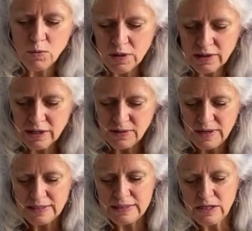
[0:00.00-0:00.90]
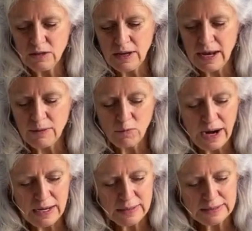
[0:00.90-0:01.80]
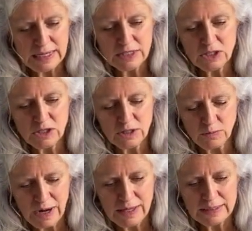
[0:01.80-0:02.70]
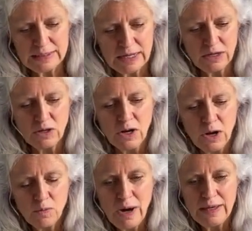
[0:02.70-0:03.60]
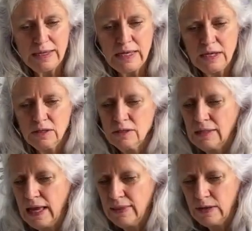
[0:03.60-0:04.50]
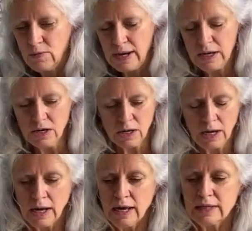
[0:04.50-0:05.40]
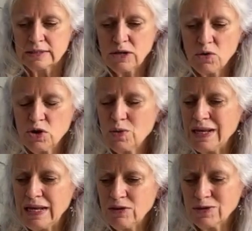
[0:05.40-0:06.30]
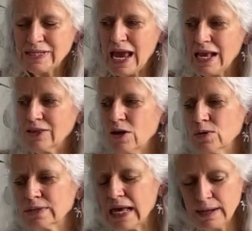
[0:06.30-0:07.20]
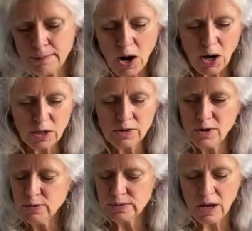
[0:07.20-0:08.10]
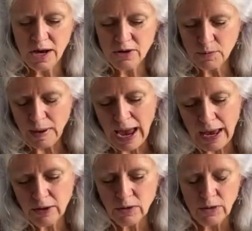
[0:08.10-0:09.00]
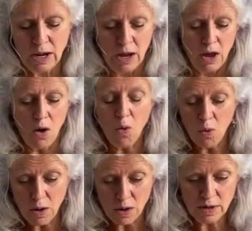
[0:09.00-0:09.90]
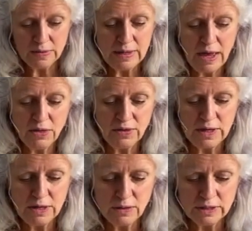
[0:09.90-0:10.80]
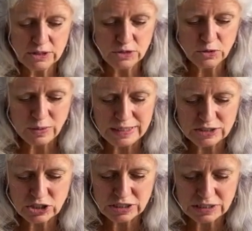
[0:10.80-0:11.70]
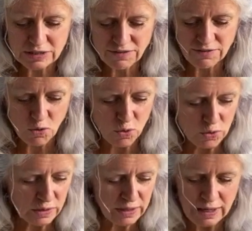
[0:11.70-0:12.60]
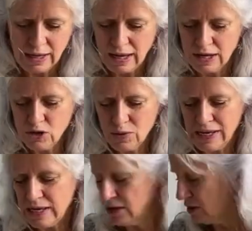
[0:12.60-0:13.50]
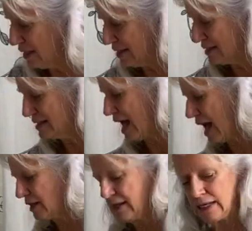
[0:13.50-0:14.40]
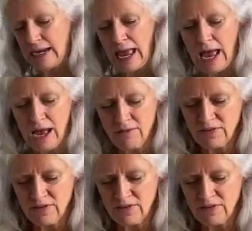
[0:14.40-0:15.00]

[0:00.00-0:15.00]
little things here, like right in the center, right in the heel, and then right here. So you can either take those and mark those on your pattern, or the other thing you can do is just fold your heel exactly in half,